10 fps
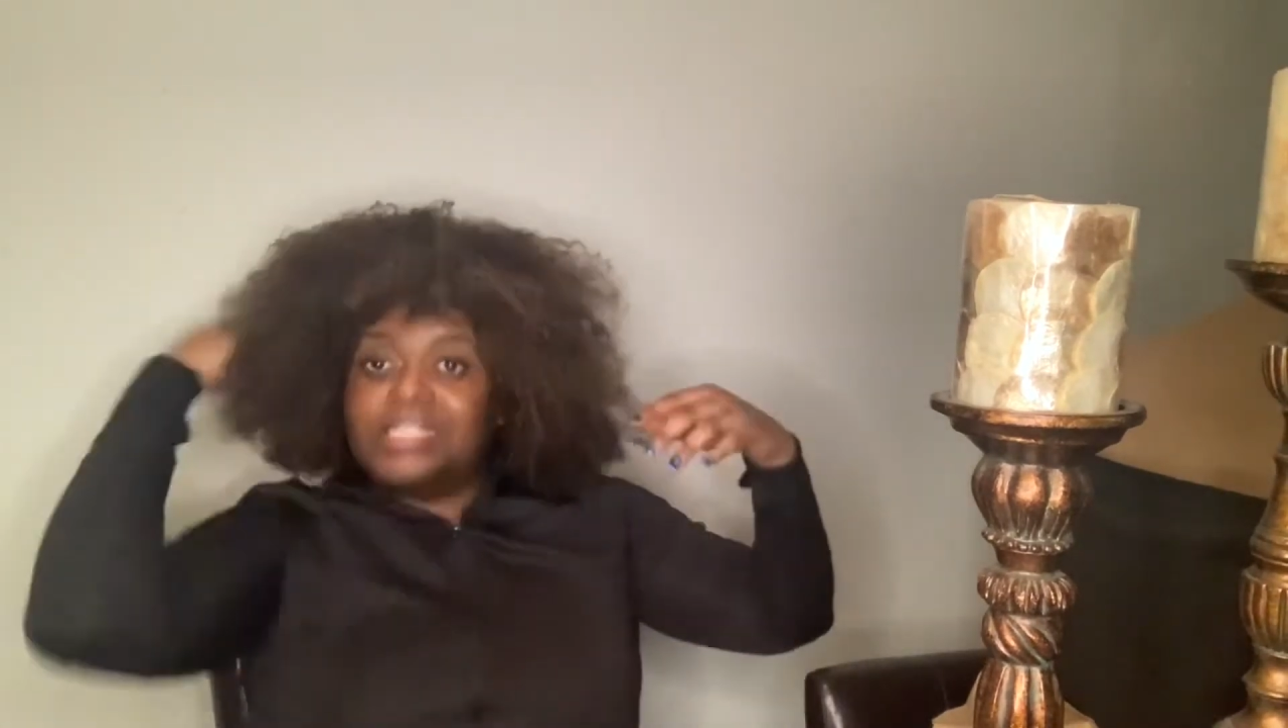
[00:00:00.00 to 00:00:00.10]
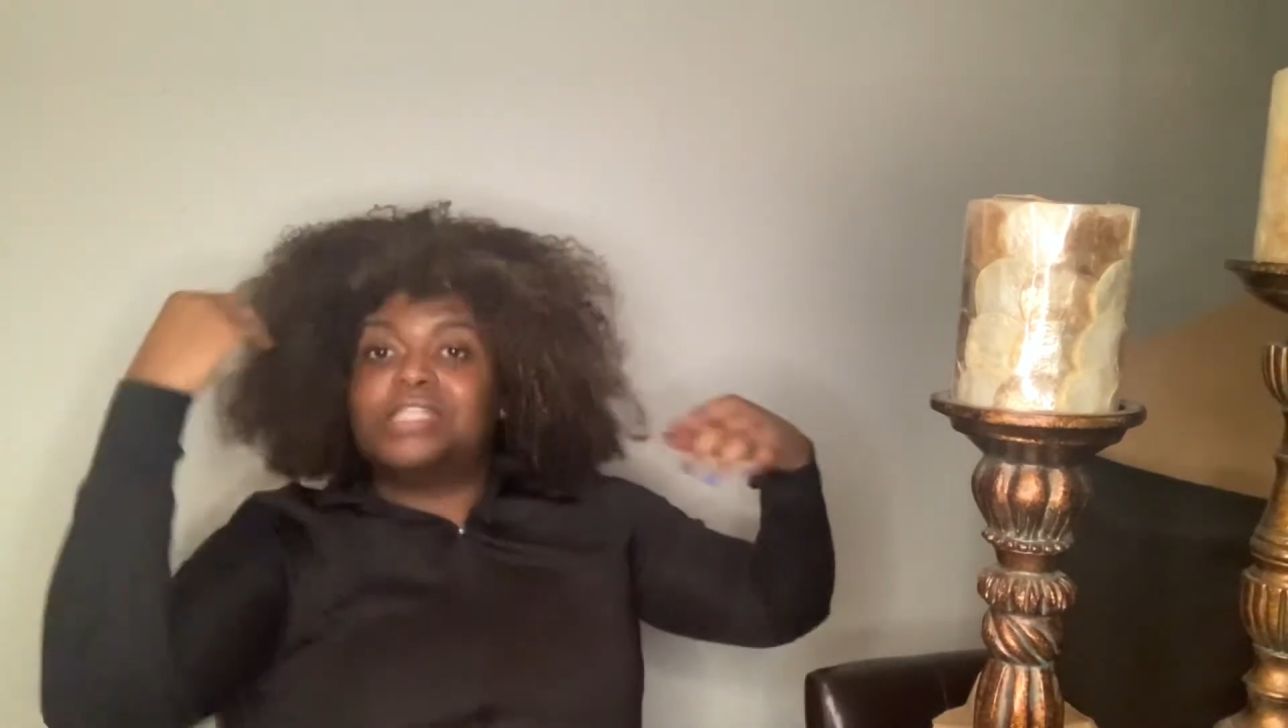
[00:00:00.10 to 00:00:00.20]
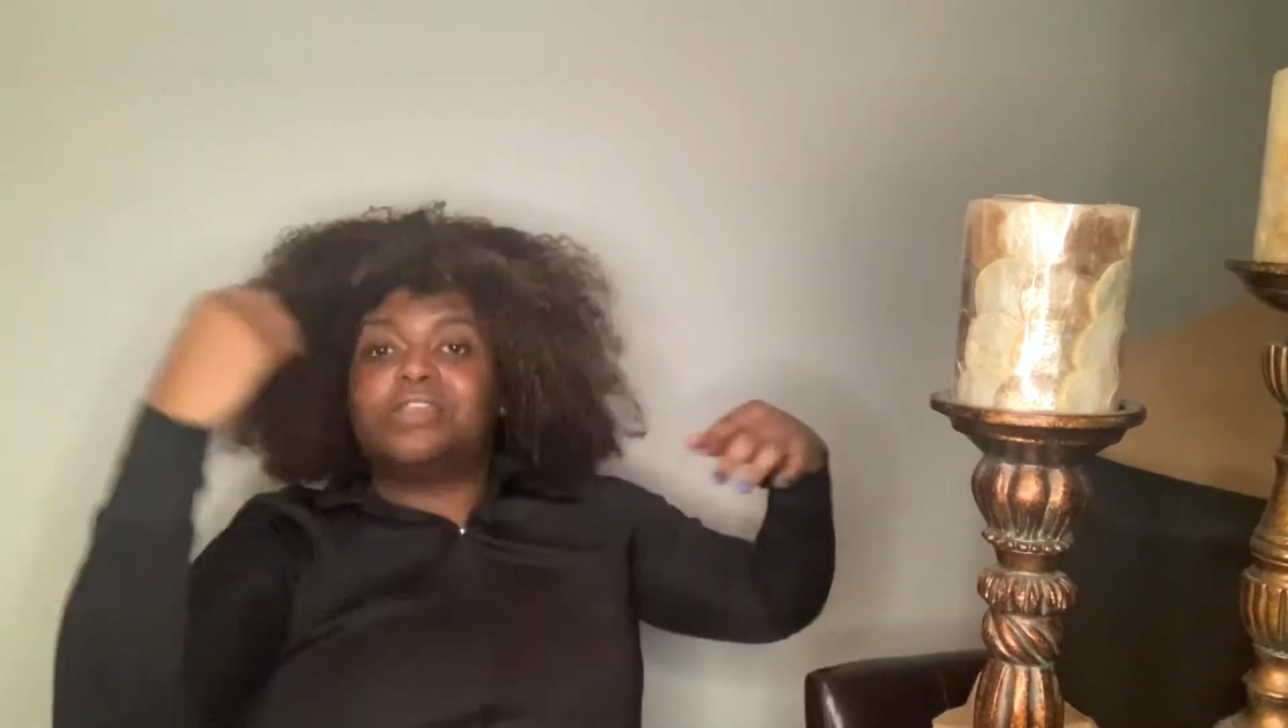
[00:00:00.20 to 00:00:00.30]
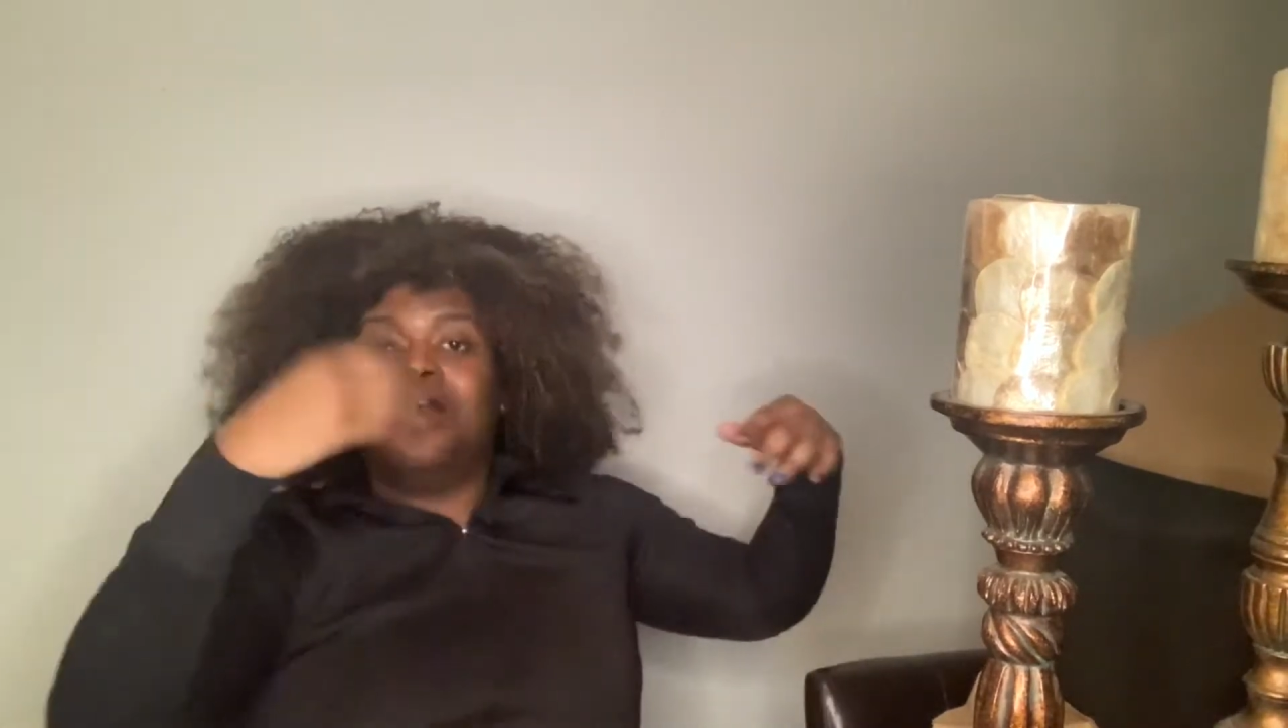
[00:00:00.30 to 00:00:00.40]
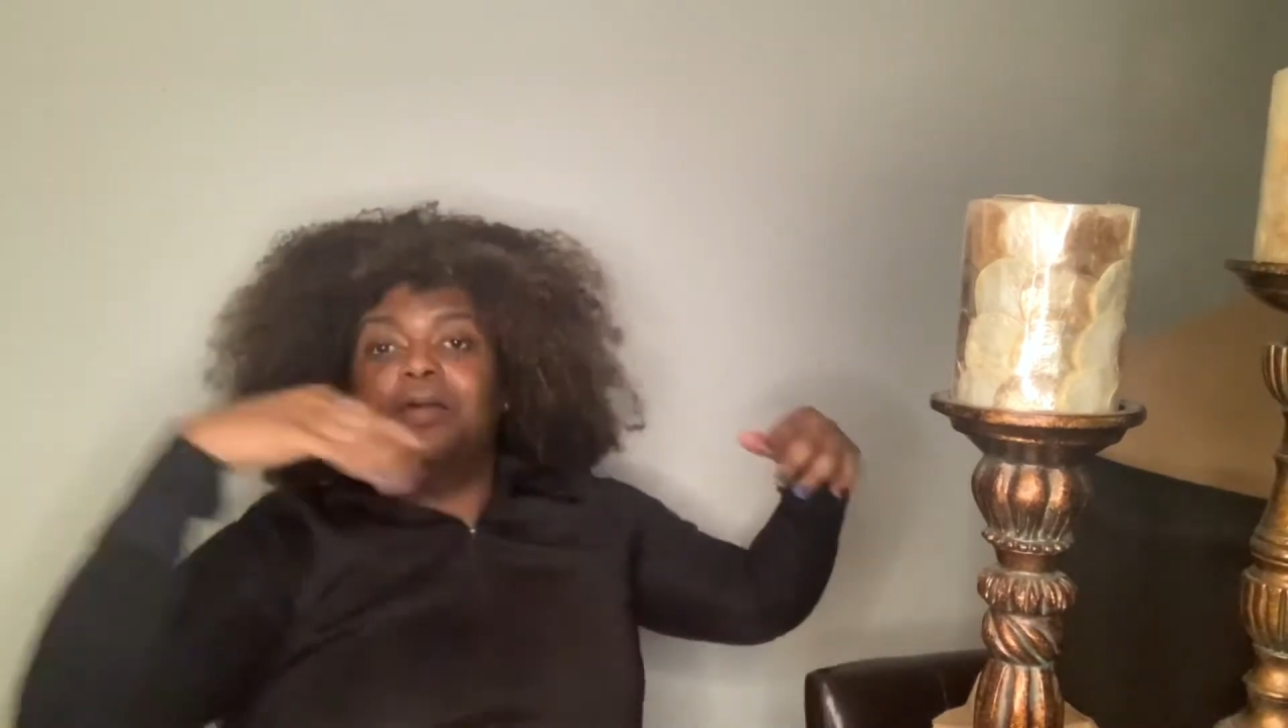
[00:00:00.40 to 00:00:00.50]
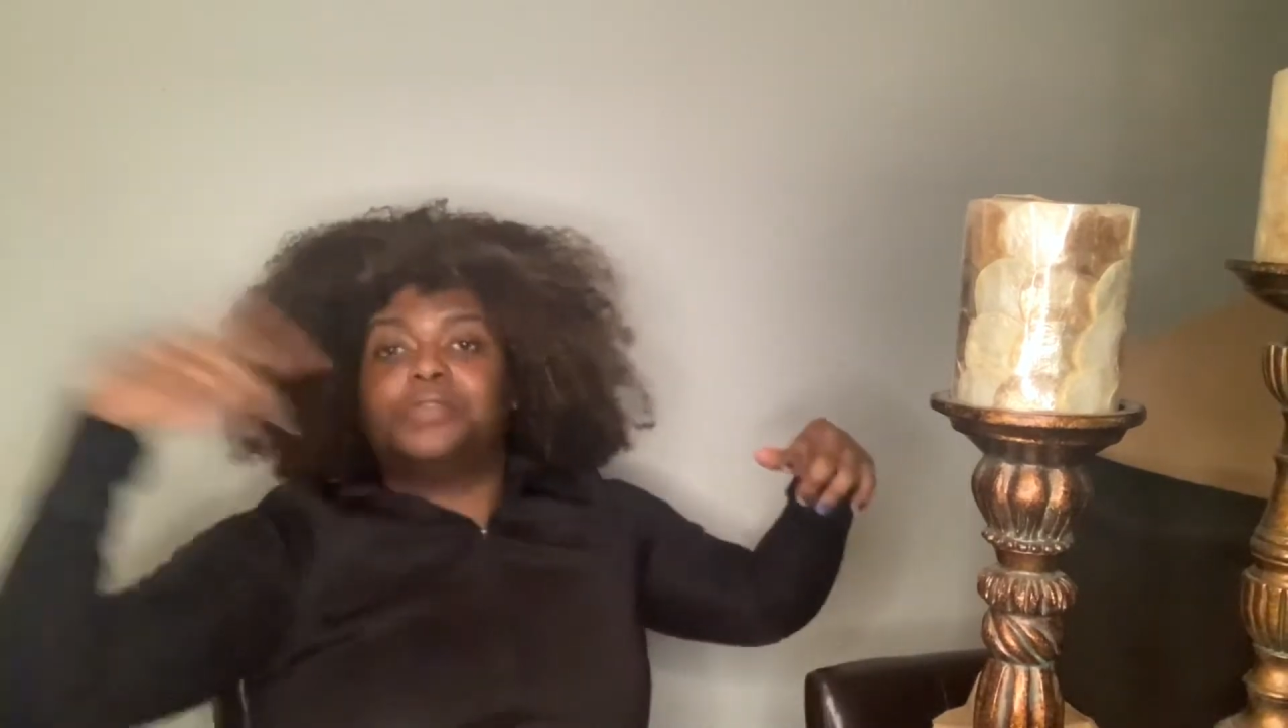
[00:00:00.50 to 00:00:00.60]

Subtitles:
his arms,